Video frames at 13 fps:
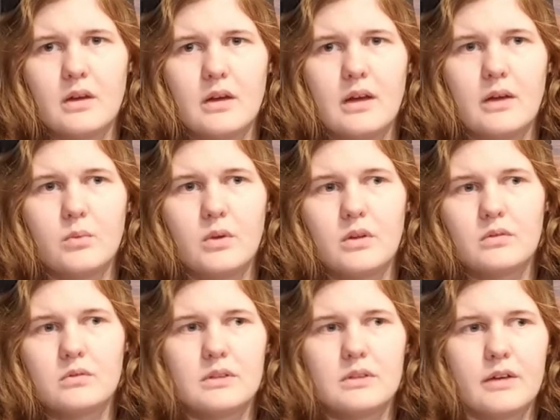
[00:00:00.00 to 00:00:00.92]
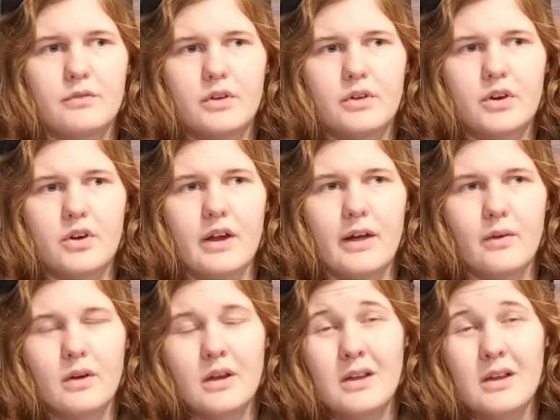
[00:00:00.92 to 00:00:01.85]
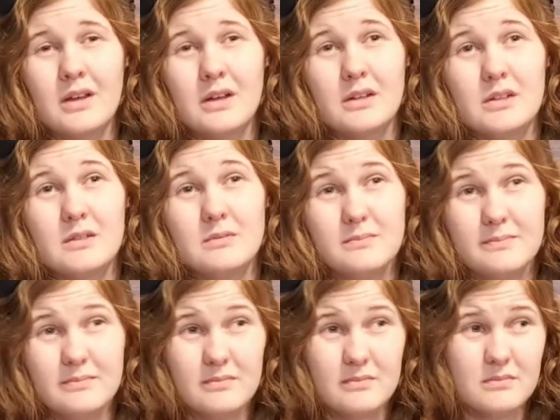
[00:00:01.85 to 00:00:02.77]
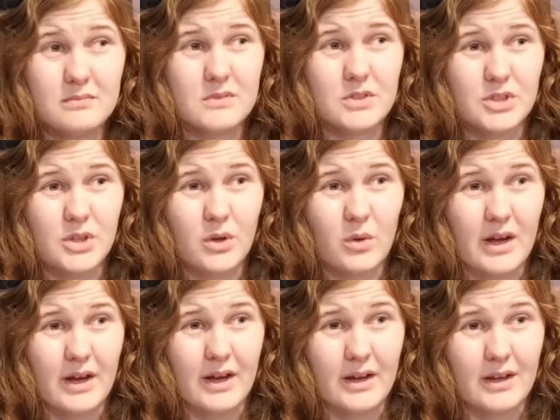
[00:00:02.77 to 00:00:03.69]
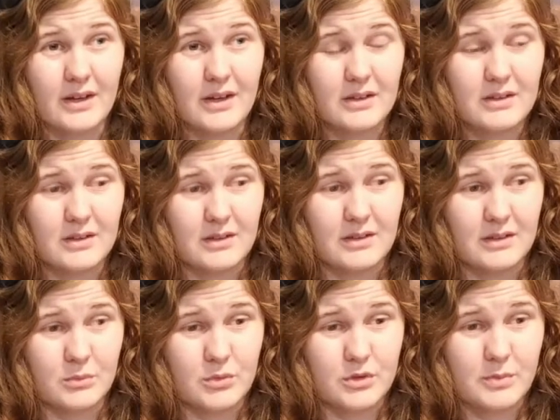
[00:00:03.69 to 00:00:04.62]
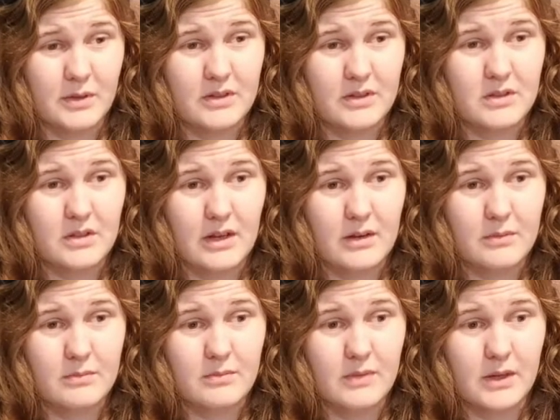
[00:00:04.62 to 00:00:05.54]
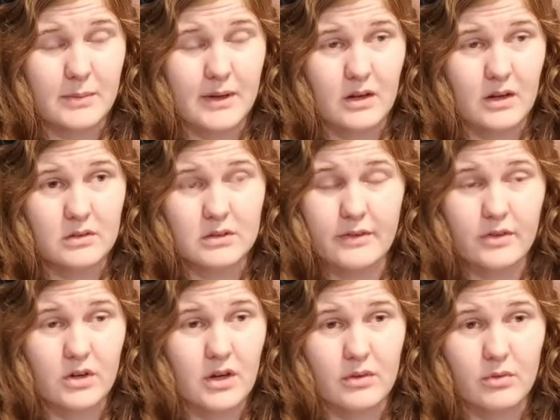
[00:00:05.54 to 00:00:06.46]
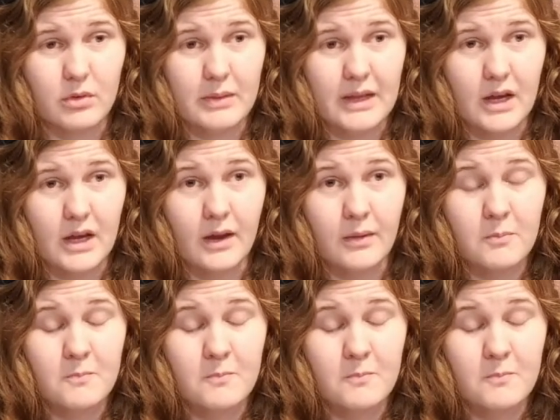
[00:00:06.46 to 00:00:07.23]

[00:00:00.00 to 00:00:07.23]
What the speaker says: and we'll like figure it out. So I responded to that email, never got a reply,